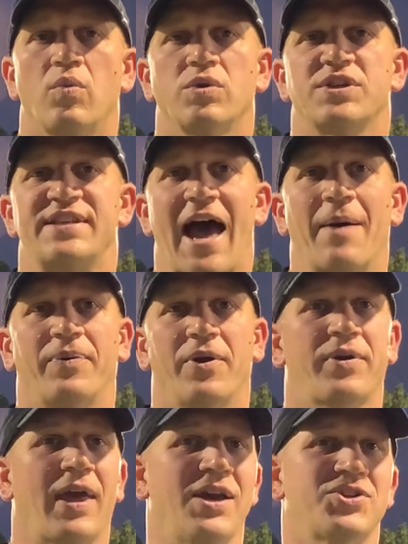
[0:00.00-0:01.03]
Snap
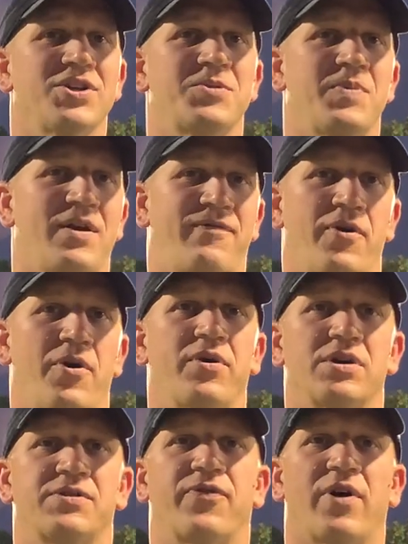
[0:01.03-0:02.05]
location's been a
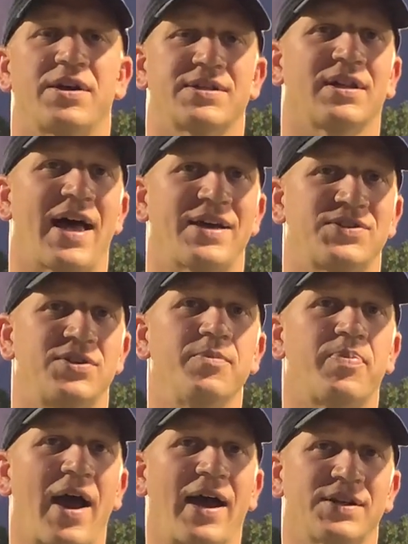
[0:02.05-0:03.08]
focus for us the last two
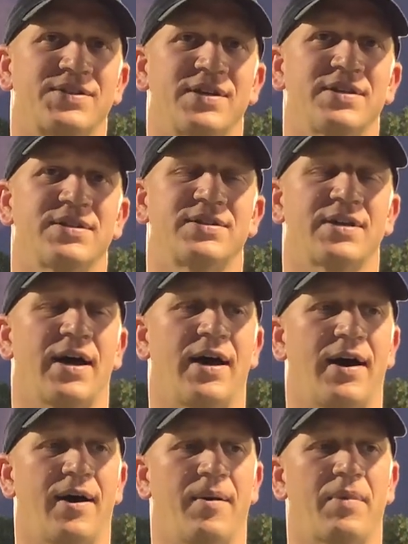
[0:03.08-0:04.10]
practices.
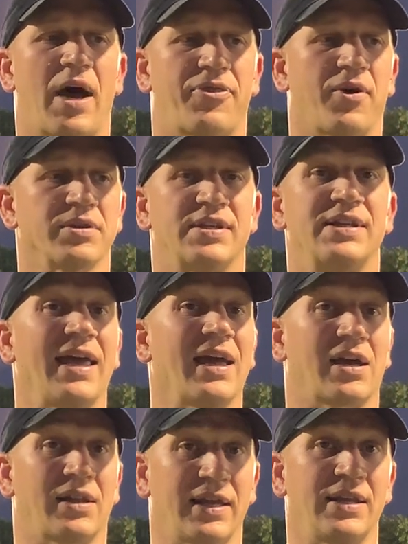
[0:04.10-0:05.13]
I thought today
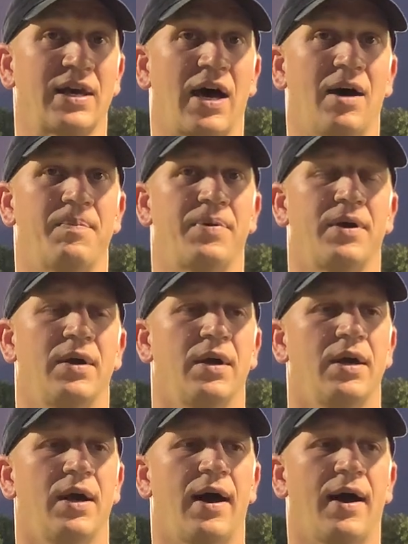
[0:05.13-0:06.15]
it cleaned up.
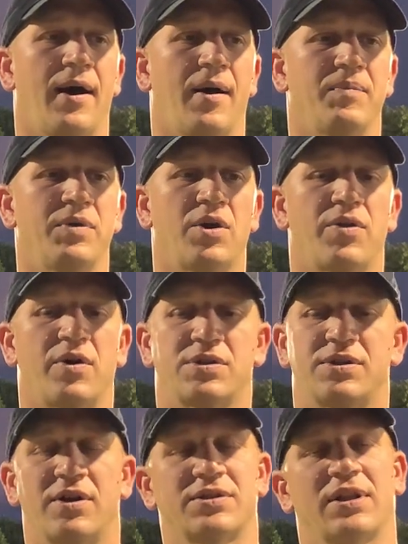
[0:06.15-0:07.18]
You know,
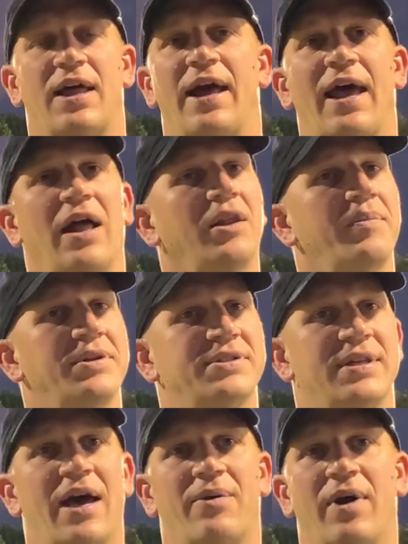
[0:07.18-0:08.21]
there's a lot of elements
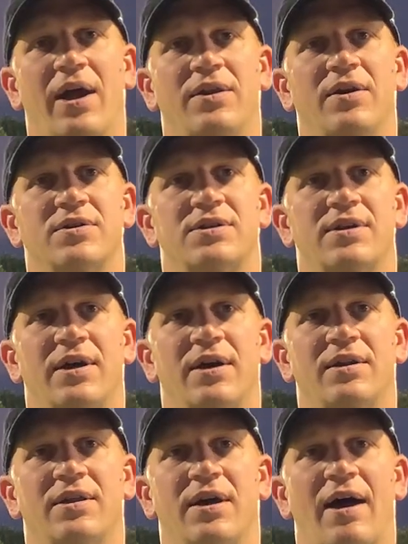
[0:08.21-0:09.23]
to that, right? There's
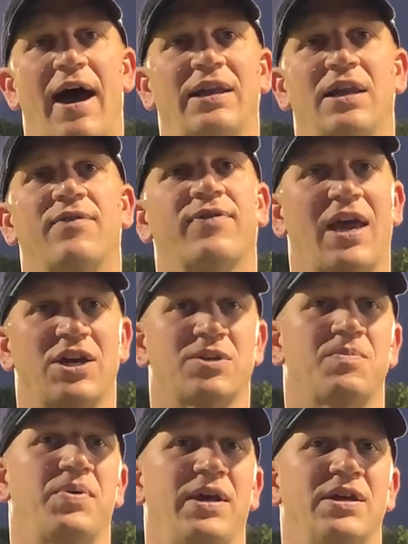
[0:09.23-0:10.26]
the
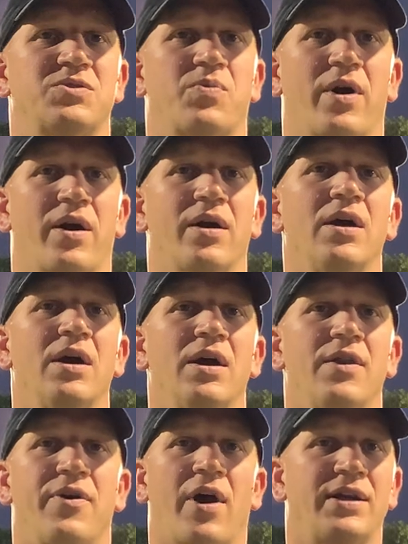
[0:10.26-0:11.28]
identification piece where
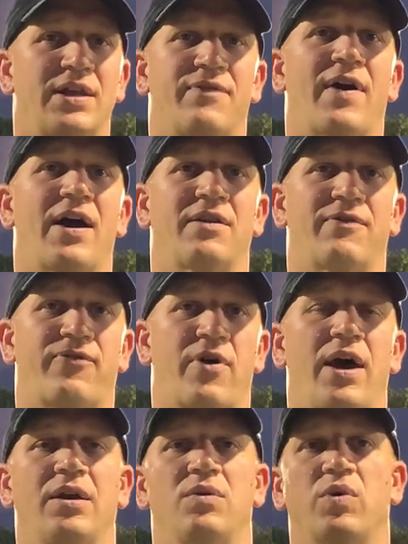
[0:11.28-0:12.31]
they're identifying the
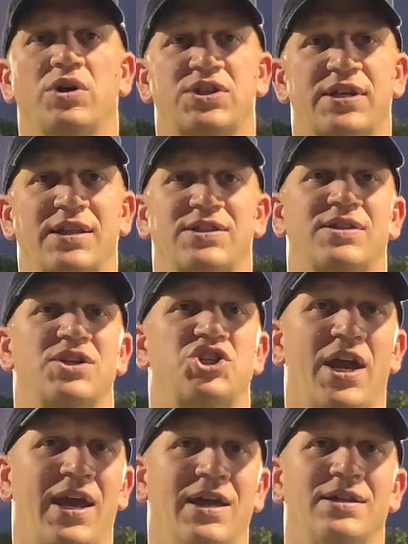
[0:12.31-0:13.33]
front, which sets the
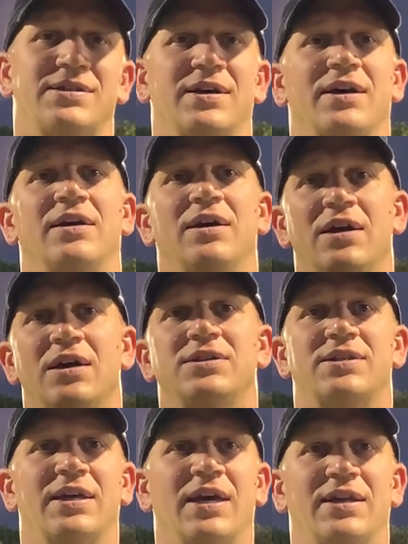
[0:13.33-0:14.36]
chain
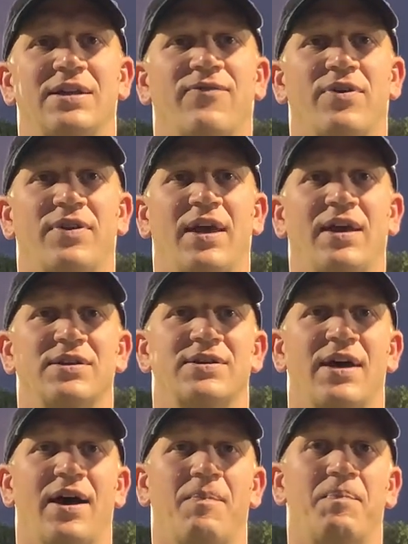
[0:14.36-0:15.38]
to get different things
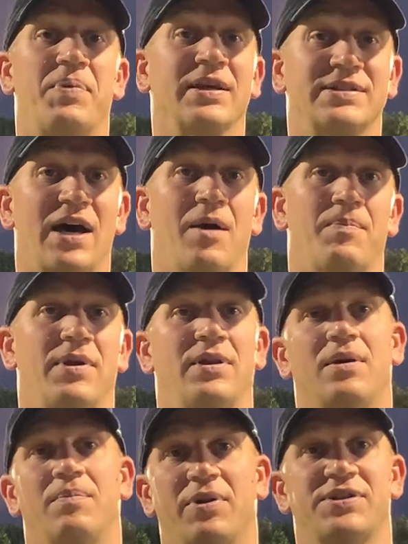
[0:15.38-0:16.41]
picked up
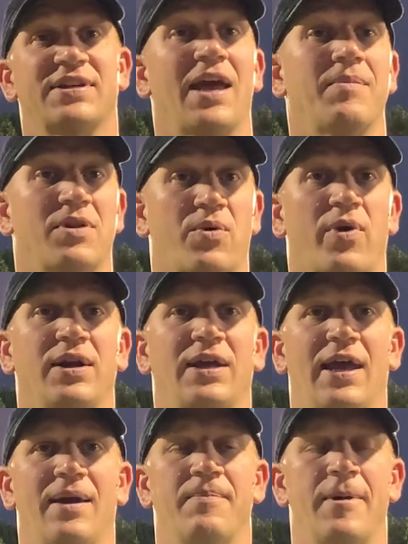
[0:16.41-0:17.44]
in the blitz game and the run
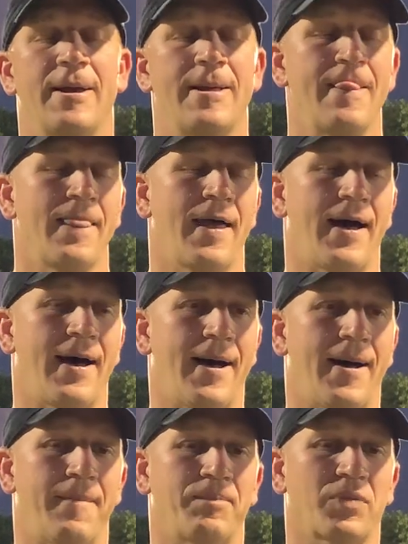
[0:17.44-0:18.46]
game.
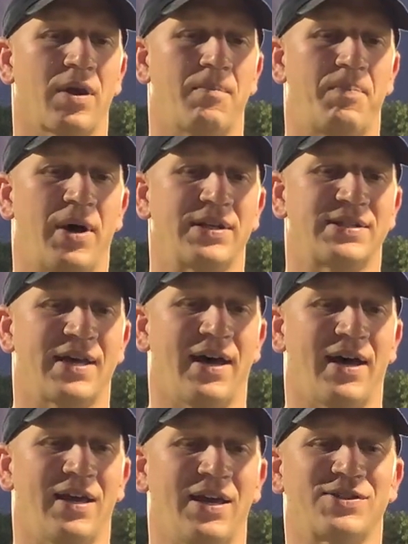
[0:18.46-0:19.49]

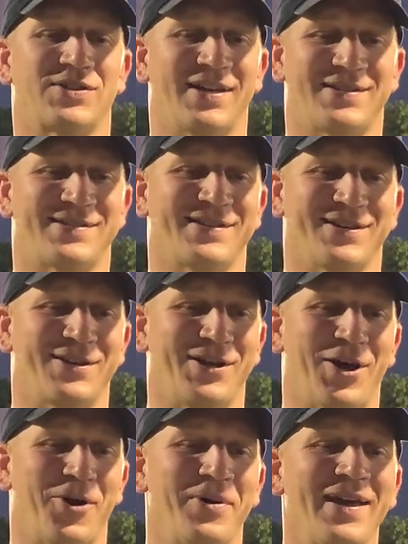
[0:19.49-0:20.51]
But it's
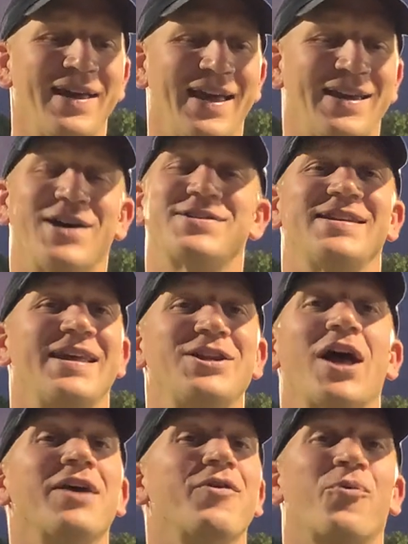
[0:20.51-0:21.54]
you know, it doesn't,
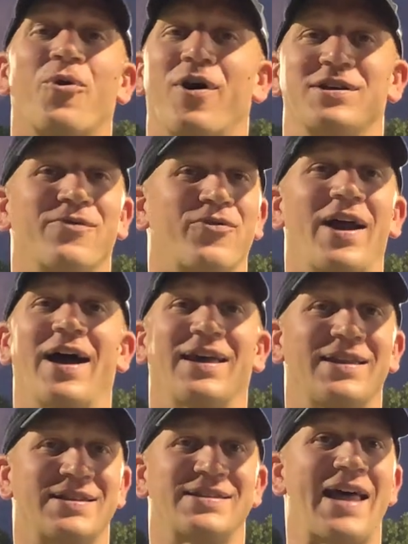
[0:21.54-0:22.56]
and none of it works if we're not
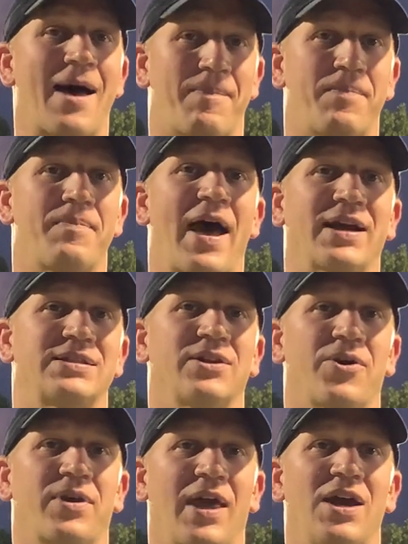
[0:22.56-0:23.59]
getting a snap back to
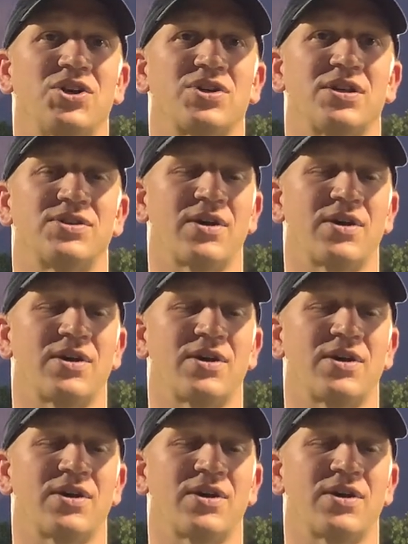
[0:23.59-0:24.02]
location.